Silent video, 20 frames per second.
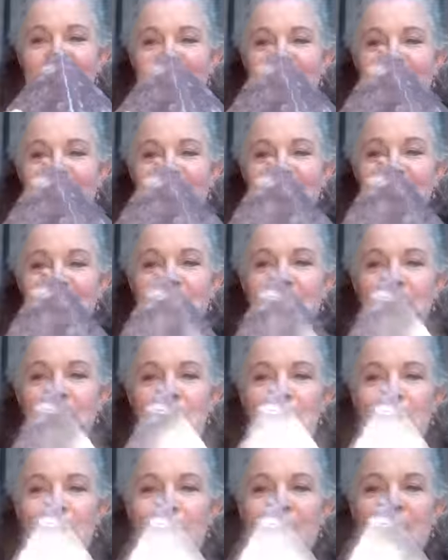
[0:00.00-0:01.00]
these things.
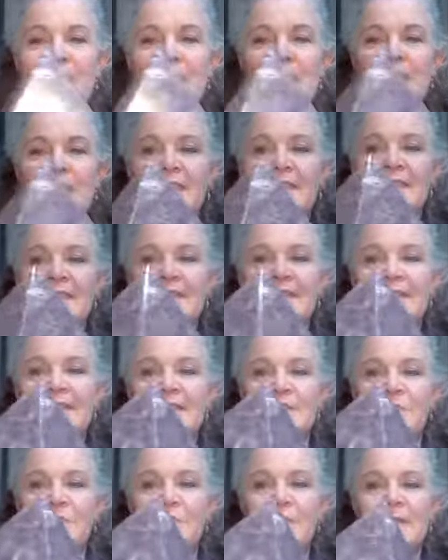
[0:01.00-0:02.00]
This
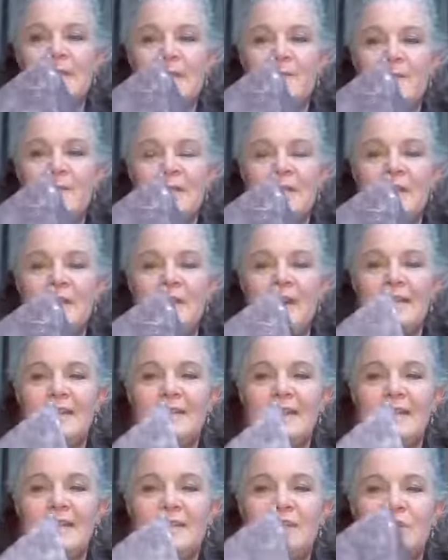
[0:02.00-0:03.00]
is what Lepidolite
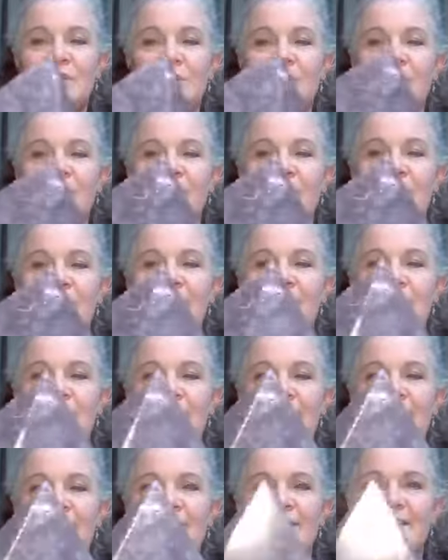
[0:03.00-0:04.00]
tends to look like
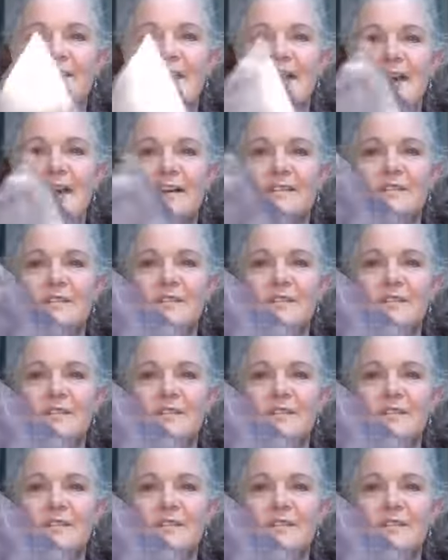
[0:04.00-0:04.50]
when it's cut.